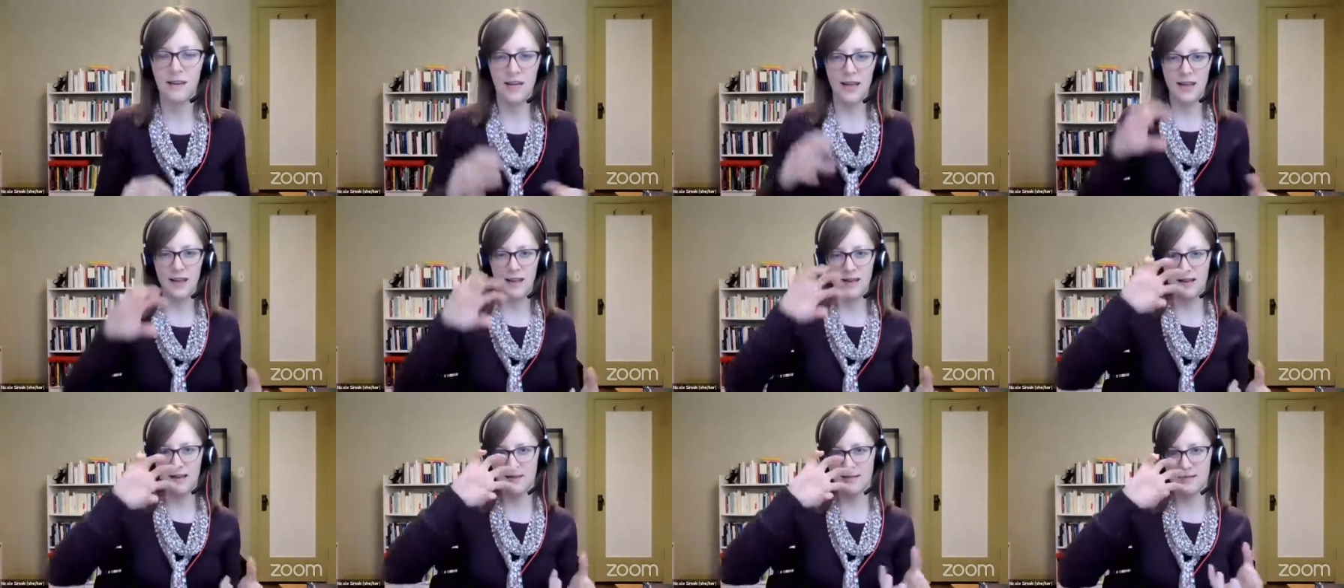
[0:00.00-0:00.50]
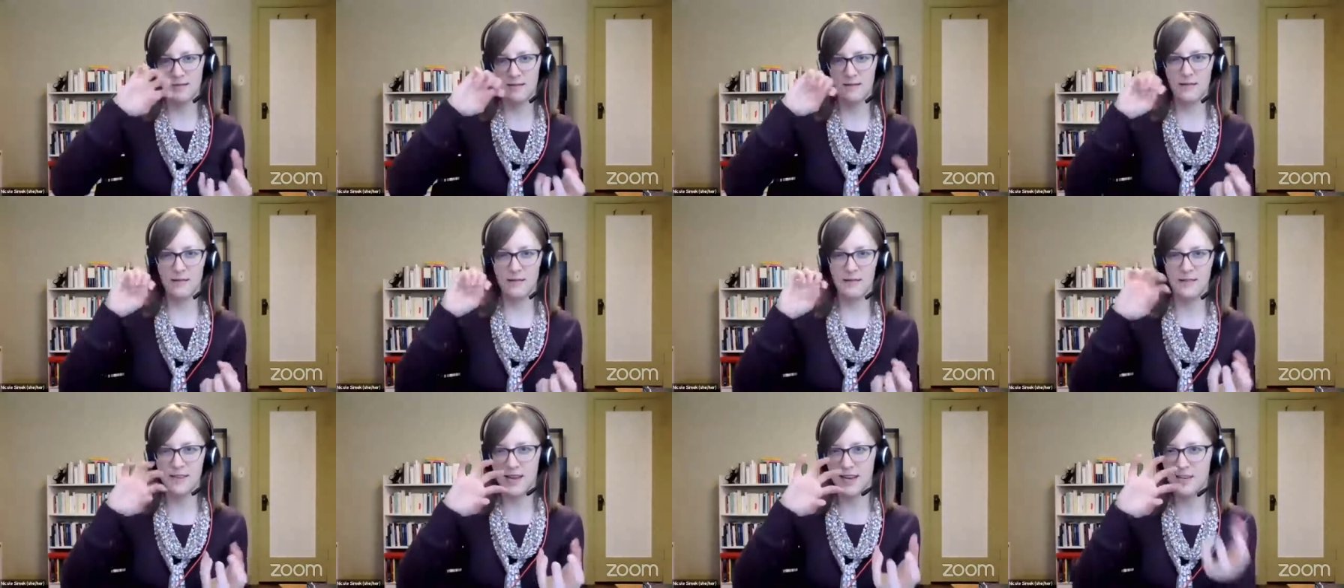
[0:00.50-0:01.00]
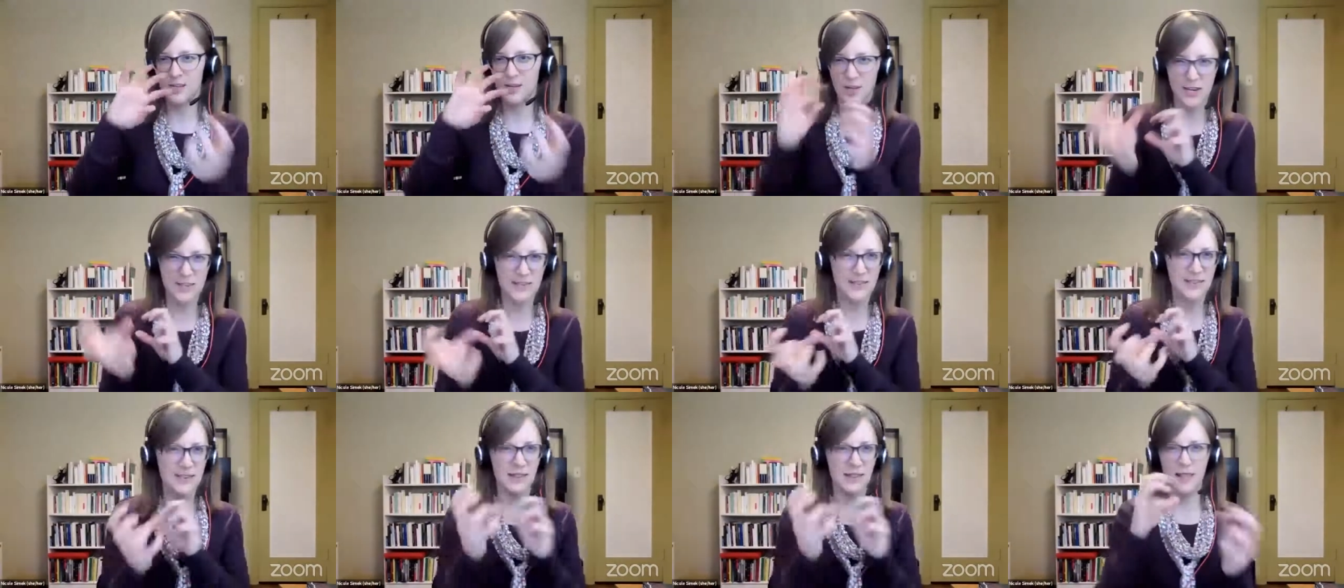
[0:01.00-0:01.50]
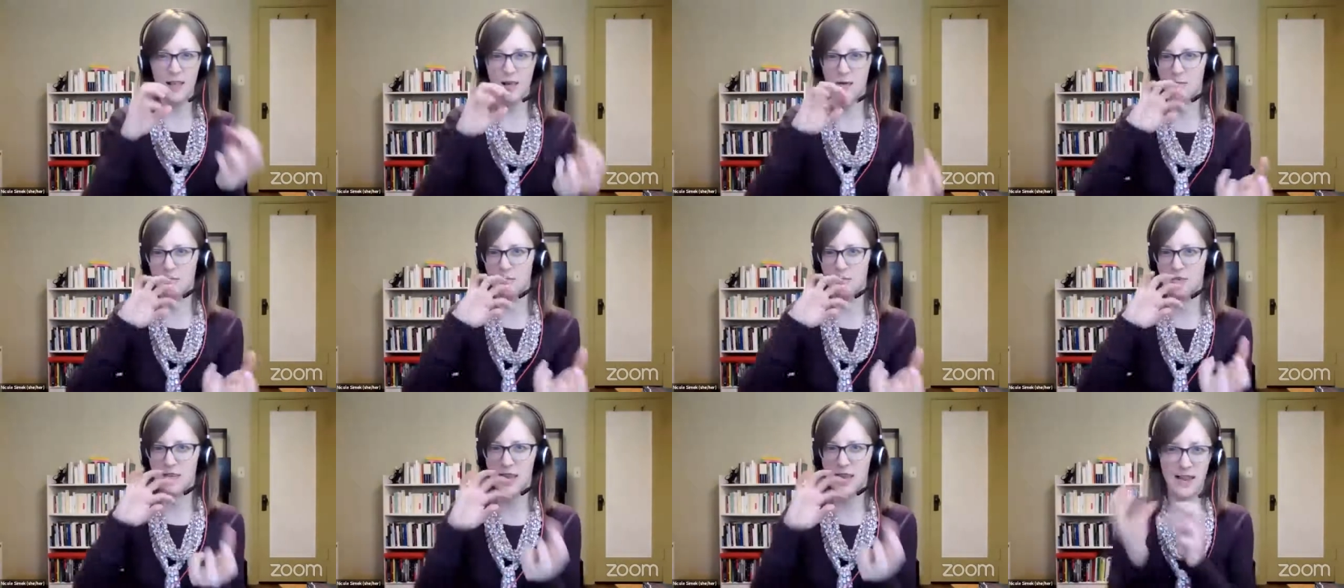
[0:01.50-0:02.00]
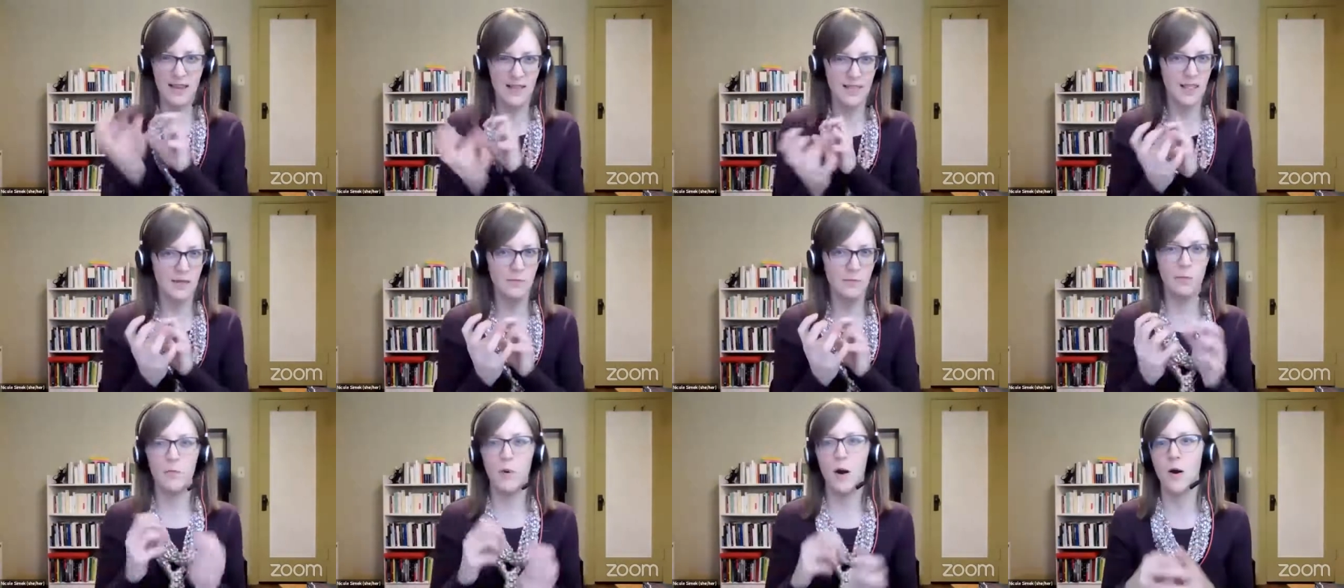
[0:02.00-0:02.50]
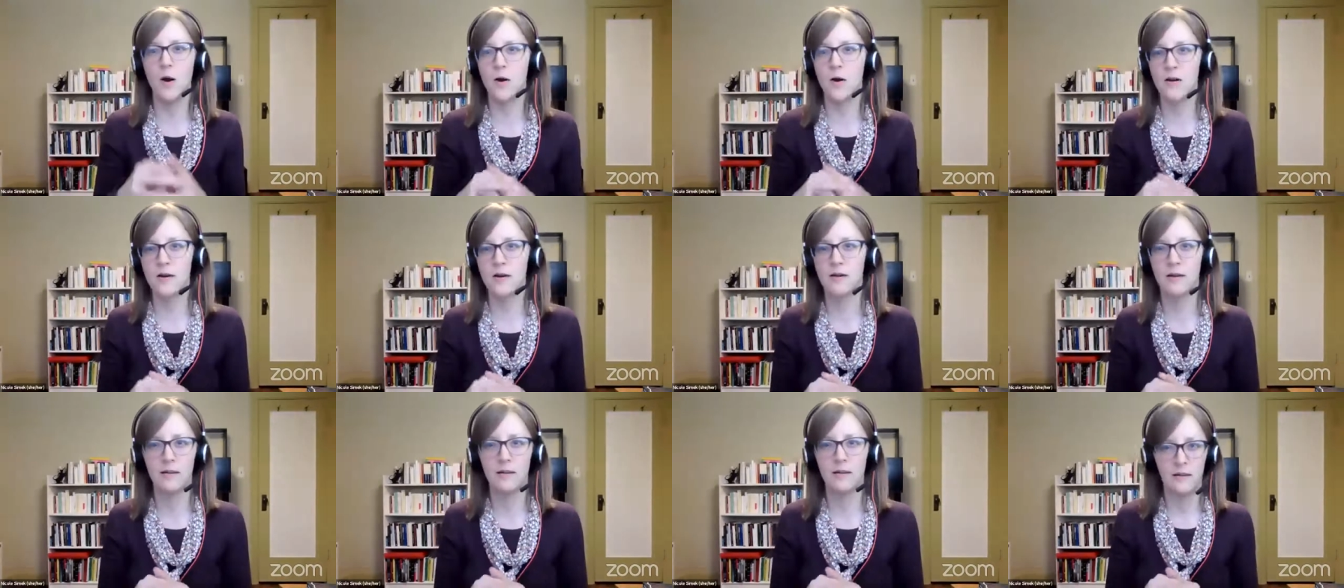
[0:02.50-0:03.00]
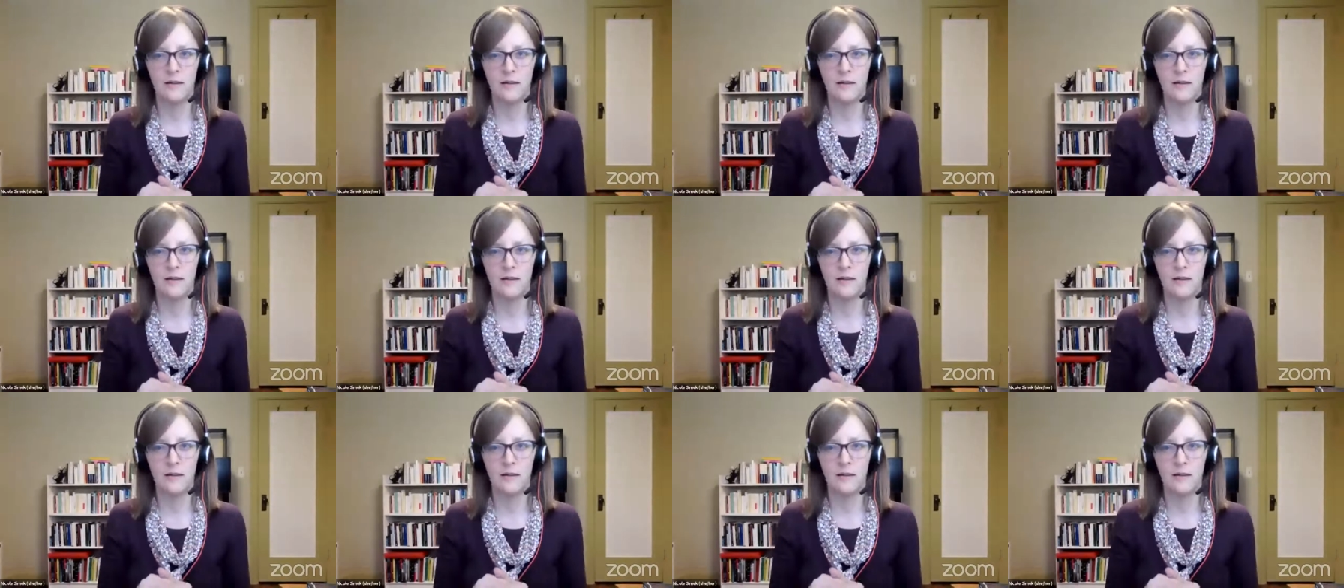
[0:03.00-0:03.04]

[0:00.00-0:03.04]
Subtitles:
and digesting them, taking them apart,